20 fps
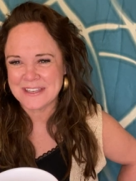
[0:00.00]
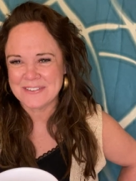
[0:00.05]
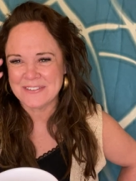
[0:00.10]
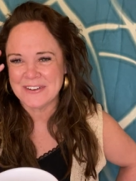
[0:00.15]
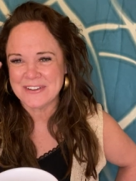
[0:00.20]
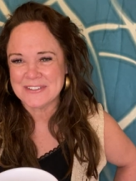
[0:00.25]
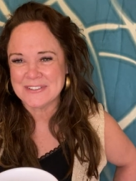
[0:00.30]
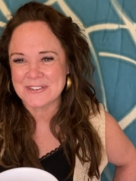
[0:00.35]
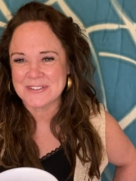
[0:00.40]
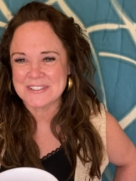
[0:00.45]

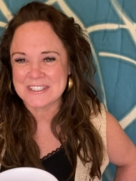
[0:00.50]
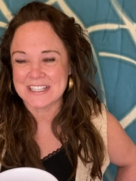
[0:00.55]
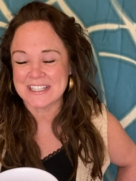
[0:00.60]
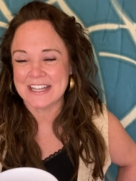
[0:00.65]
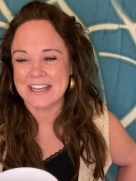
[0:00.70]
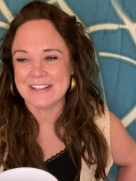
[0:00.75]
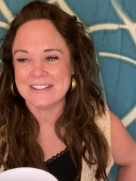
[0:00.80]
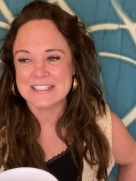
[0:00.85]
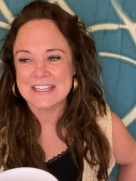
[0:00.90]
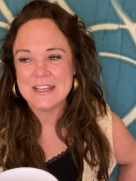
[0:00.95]
all sorts of
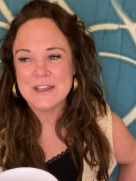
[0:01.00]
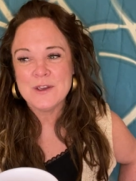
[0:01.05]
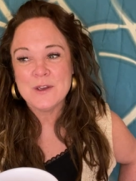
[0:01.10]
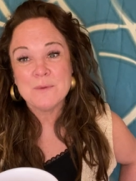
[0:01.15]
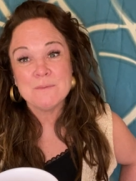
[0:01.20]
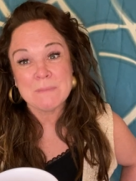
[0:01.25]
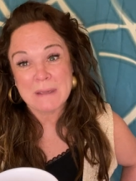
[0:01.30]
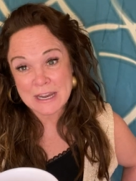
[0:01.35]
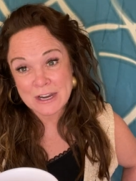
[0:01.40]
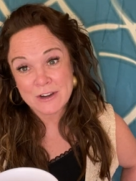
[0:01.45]
clouds.
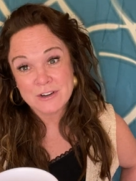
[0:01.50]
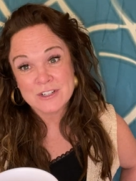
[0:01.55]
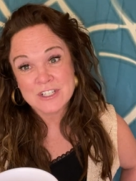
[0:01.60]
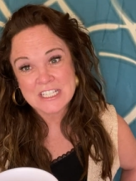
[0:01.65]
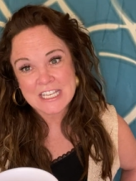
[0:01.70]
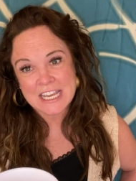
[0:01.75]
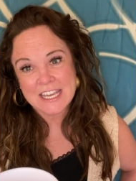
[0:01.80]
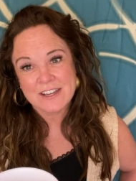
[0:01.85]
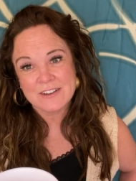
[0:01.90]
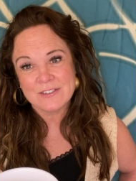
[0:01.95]
Mare's
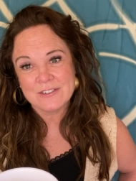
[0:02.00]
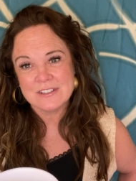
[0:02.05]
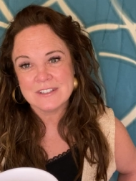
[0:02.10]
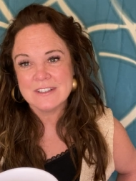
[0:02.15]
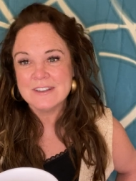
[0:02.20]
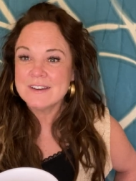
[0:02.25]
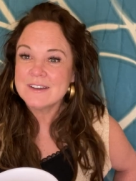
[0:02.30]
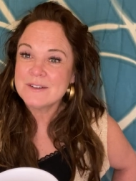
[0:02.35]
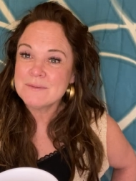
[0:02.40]
tails,